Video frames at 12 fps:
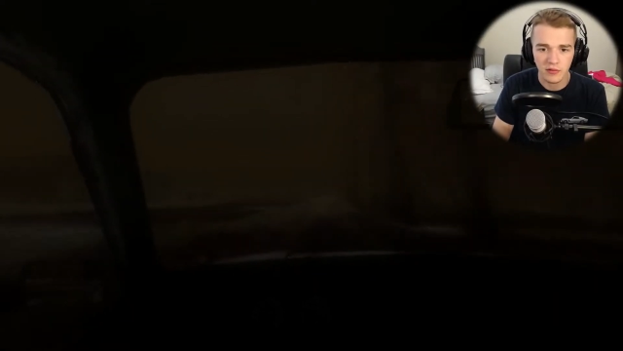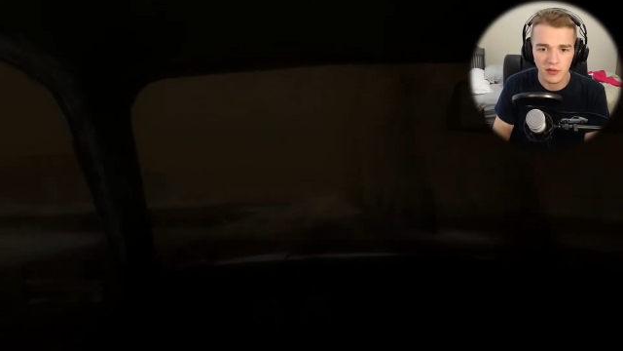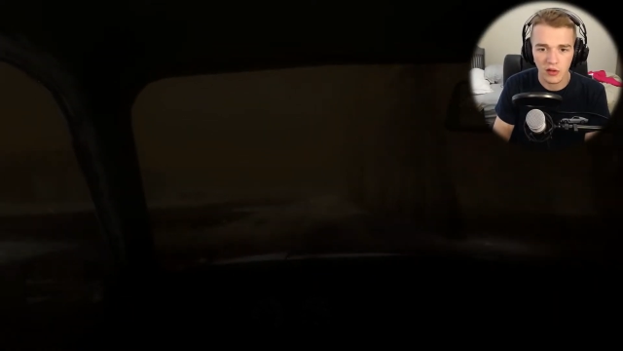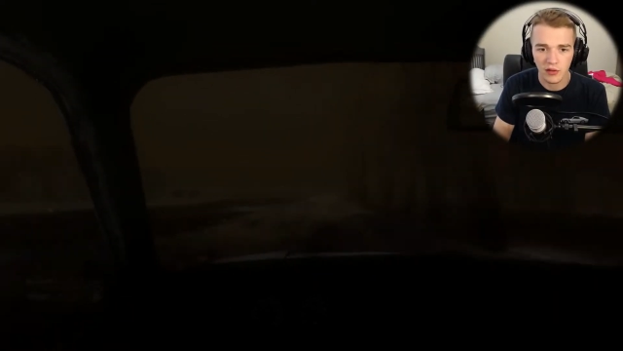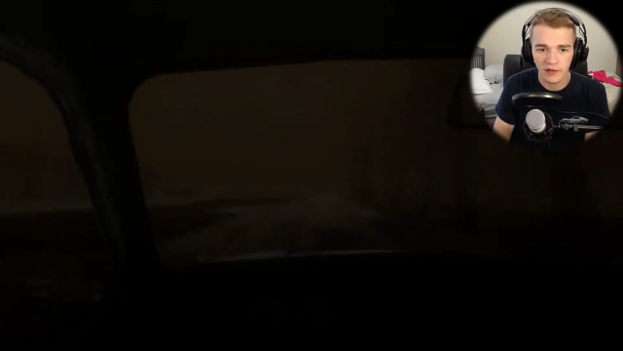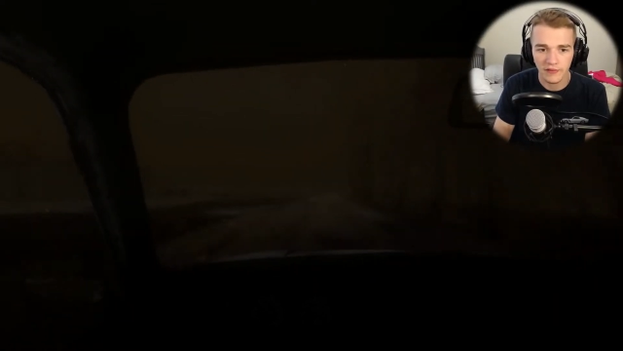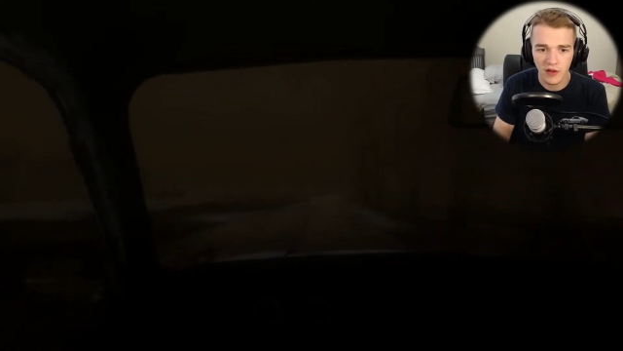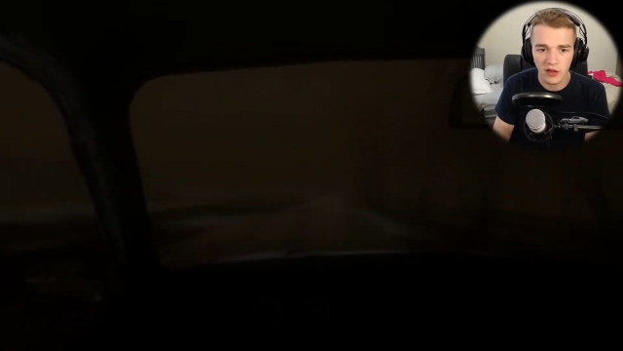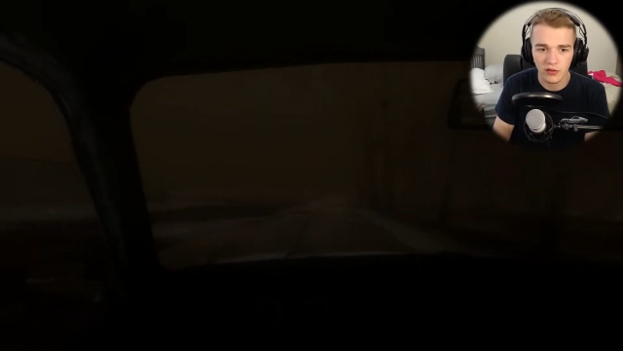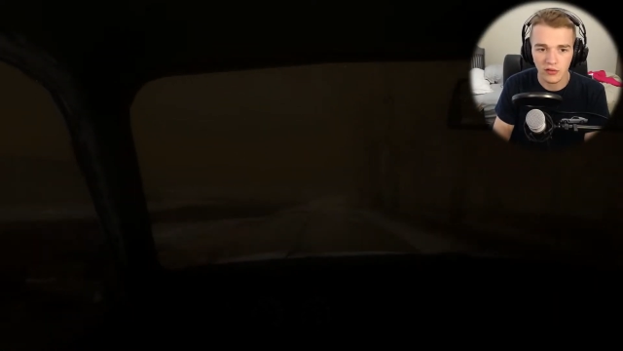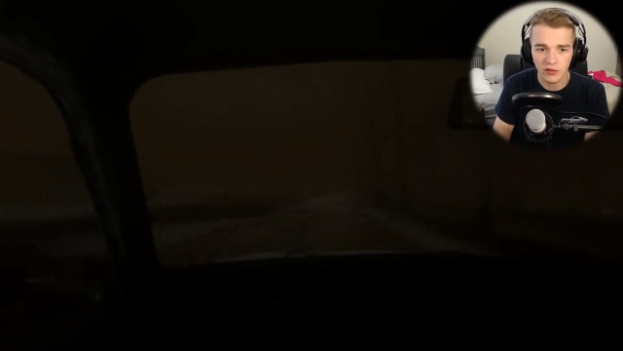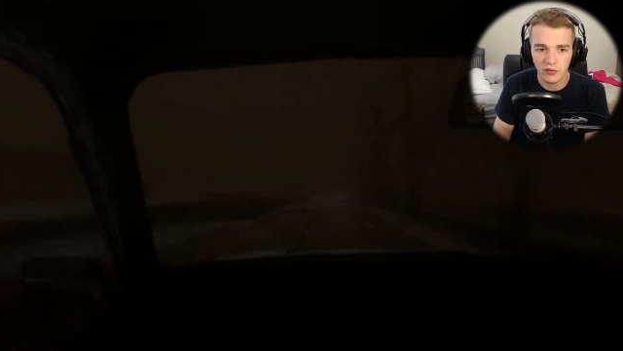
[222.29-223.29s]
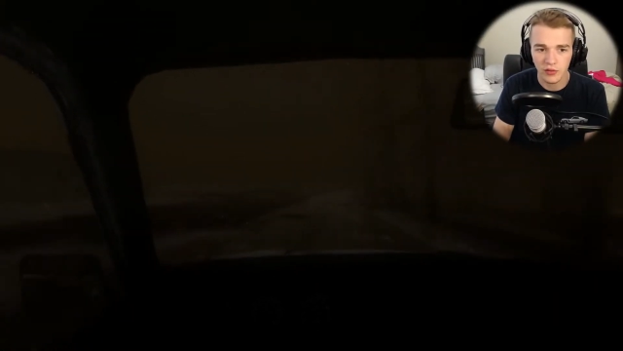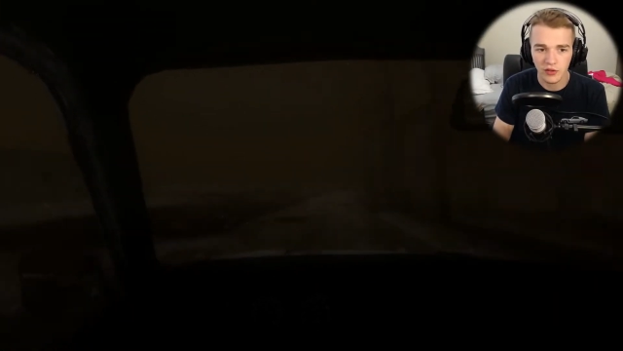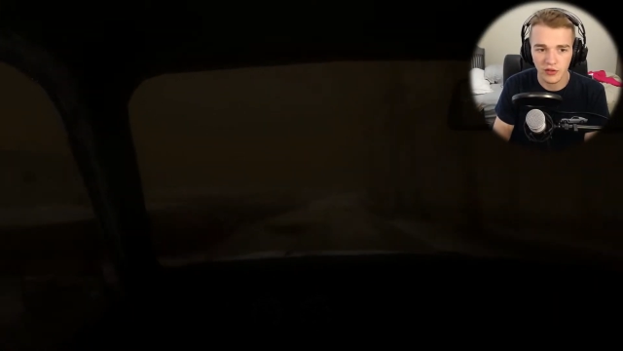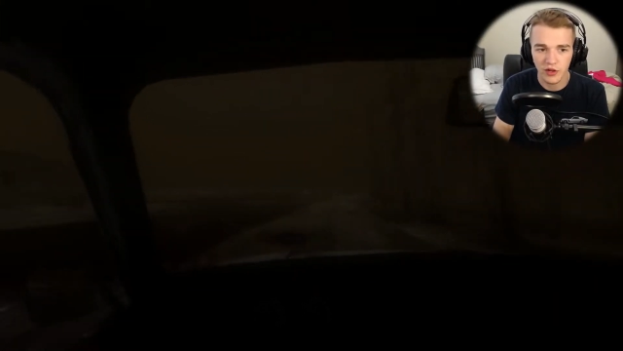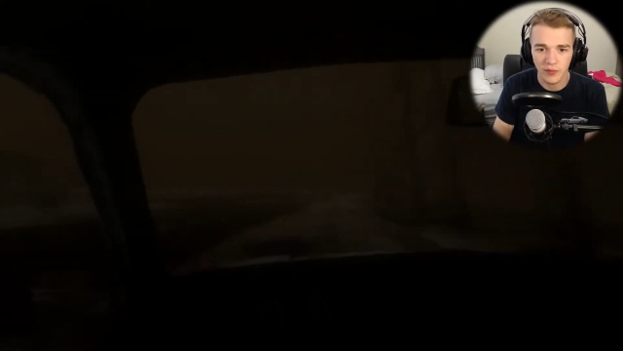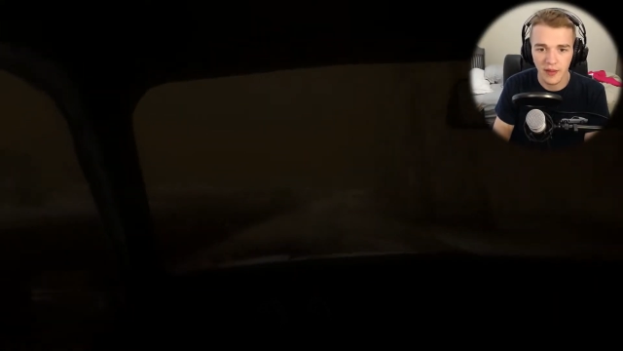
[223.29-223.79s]
only follow you when
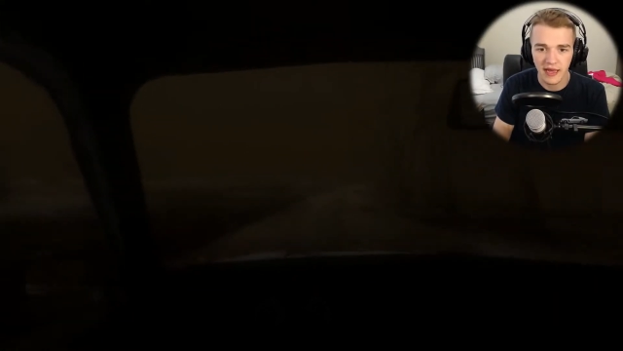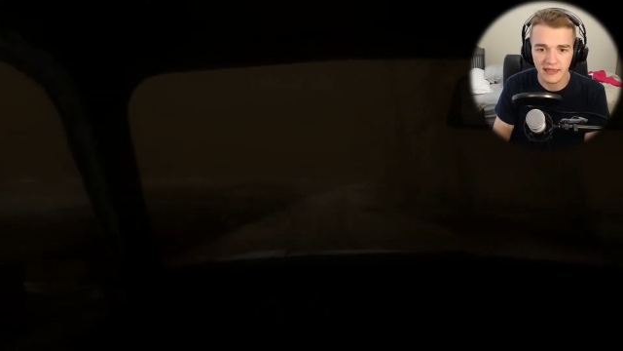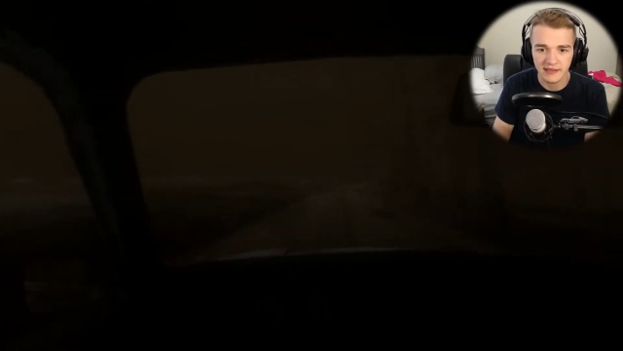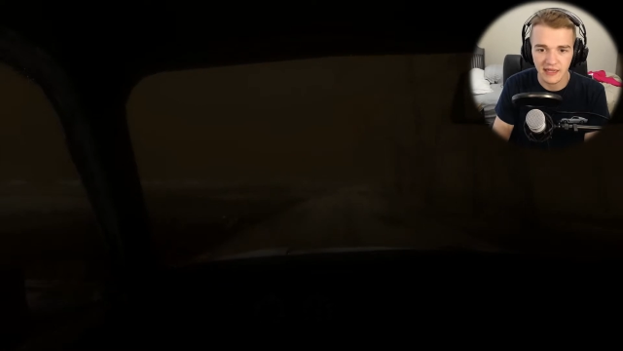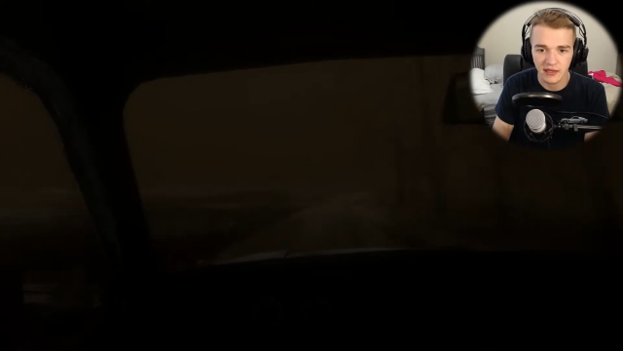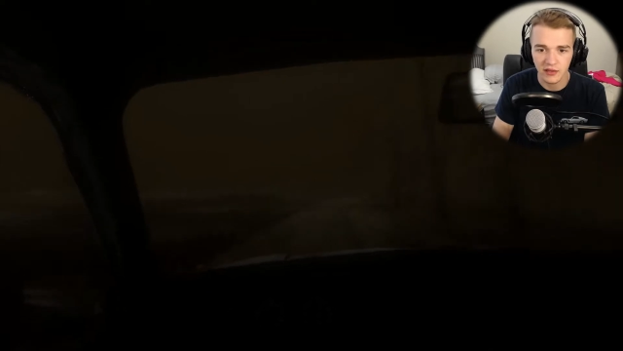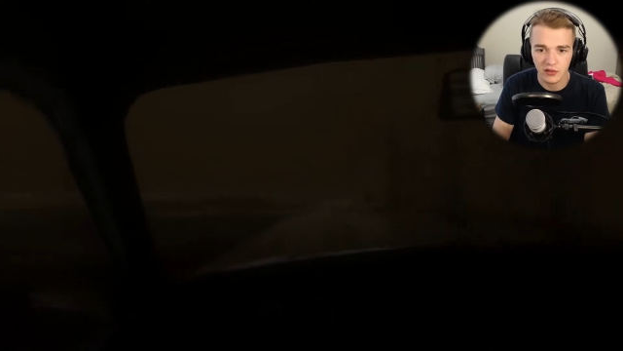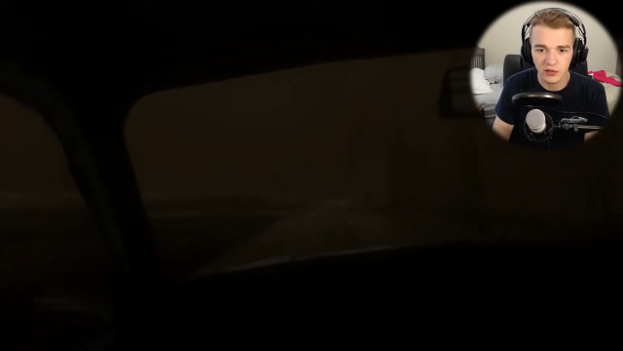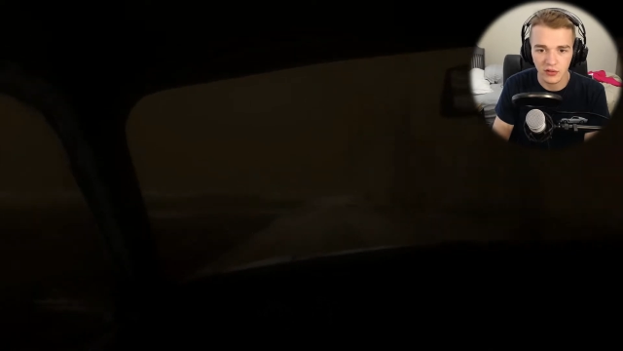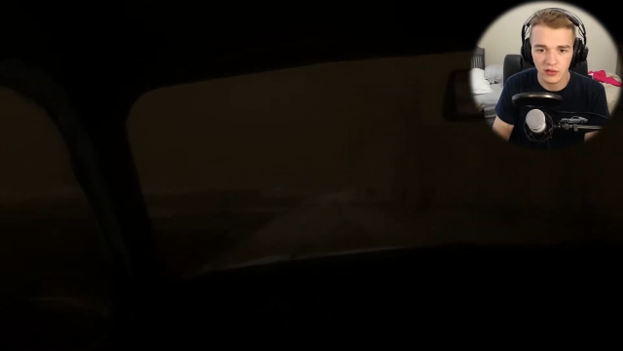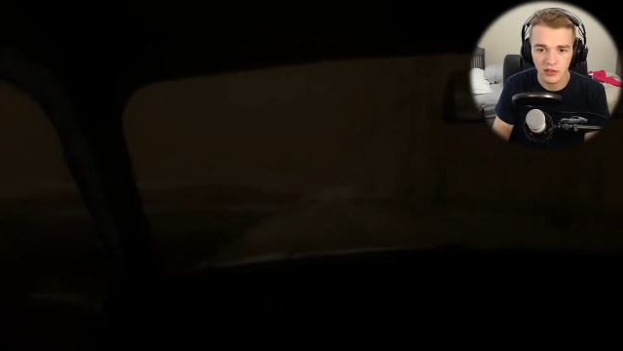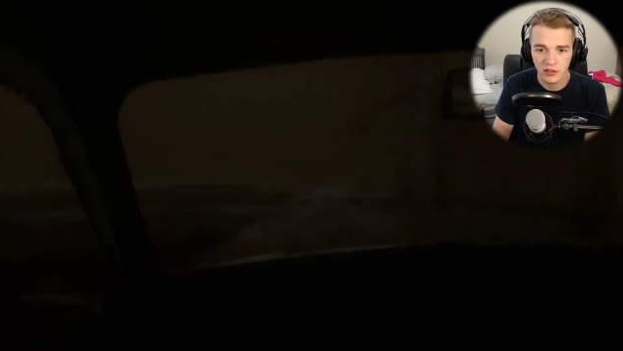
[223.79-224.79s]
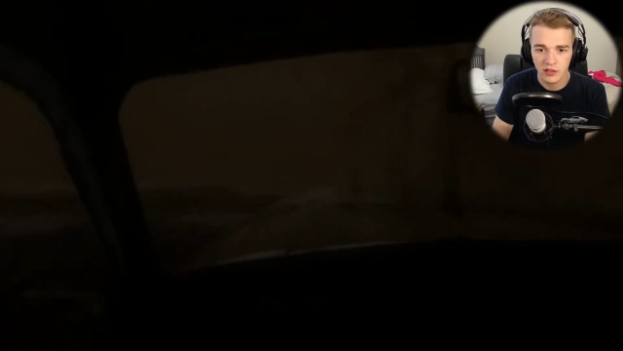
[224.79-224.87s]
you go past that little